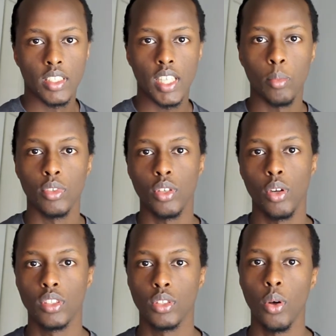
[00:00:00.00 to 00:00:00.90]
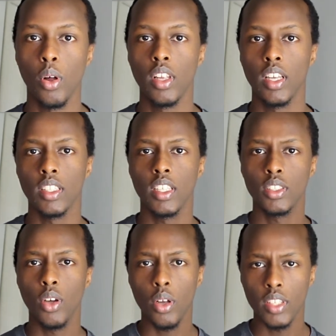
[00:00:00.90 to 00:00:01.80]
Samuel told Saul, does
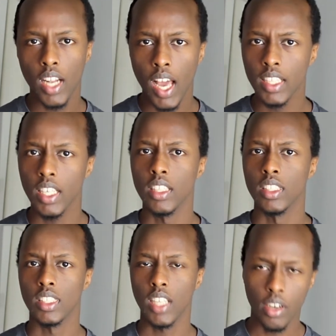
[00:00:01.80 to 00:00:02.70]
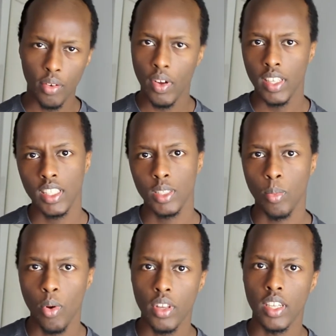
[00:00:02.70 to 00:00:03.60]
God delight in sacrifices
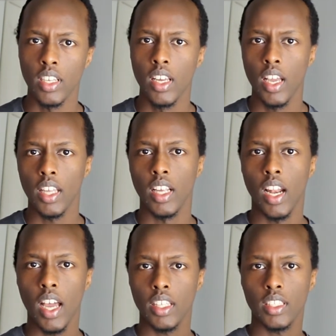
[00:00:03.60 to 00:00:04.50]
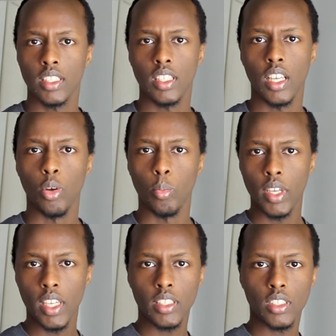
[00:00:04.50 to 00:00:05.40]
more than he delights in
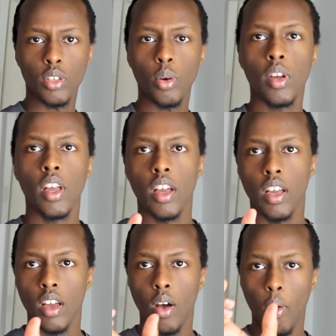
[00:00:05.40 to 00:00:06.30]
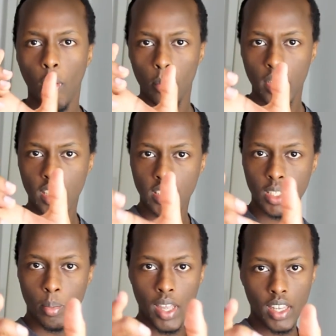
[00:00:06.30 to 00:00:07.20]
obedience? You know, obedience
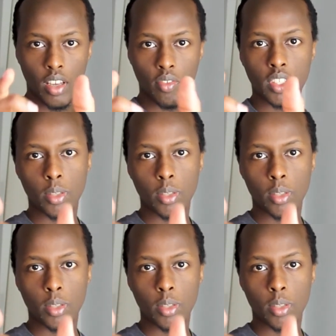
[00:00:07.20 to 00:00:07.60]
is the main thing of